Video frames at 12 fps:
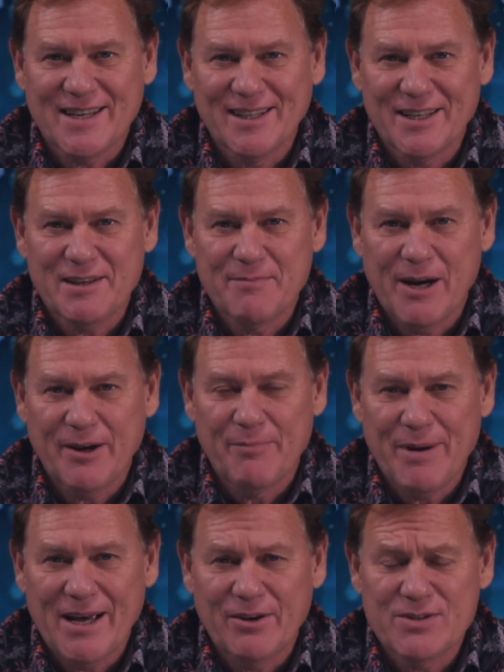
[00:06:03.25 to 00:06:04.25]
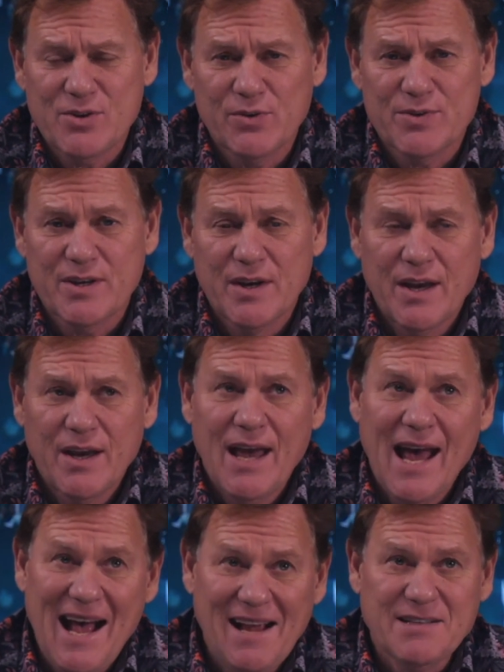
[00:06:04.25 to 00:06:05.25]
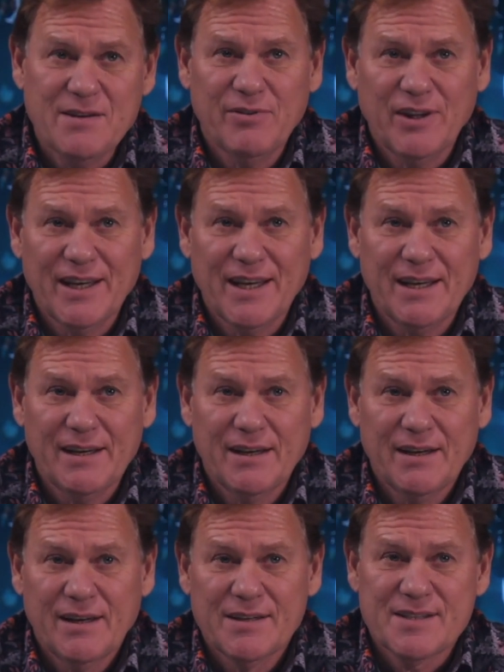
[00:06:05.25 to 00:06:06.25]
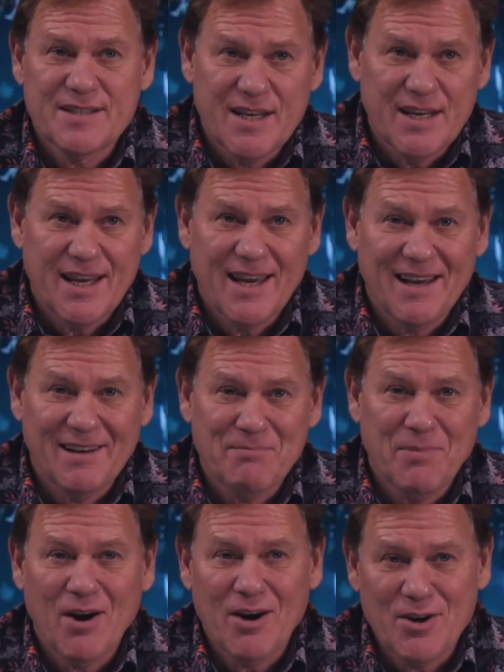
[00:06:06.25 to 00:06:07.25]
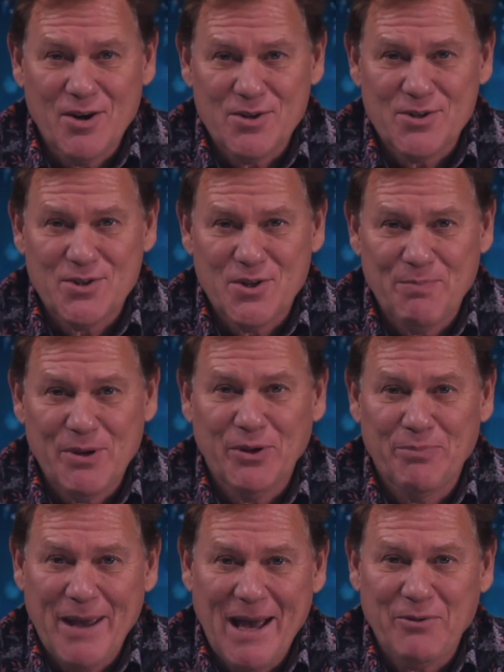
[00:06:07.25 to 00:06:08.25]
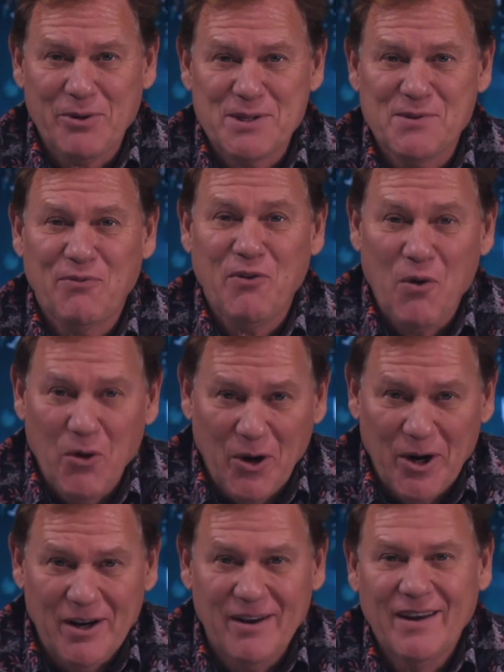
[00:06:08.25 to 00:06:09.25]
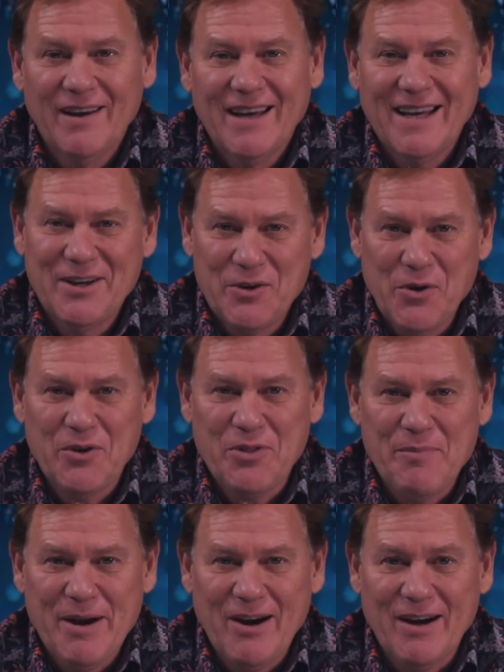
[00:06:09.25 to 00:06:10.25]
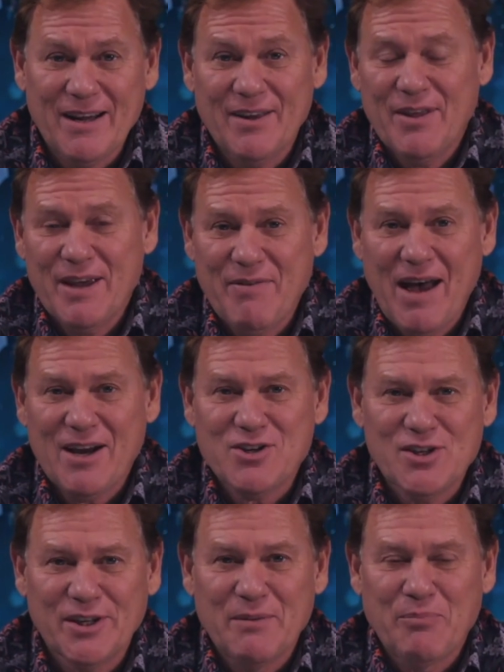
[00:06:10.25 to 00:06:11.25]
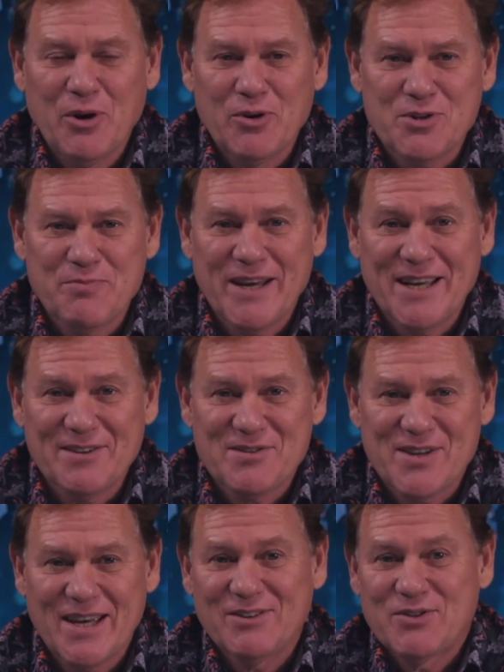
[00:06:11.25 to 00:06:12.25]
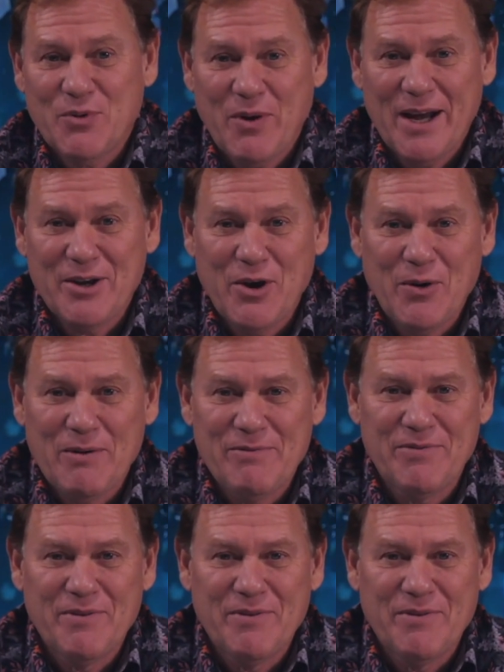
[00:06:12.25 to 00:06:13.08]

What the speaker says: in lithium-ion batteries who's actively seeking partners to build batteries for in North America. They've actually approached me and said, do I know of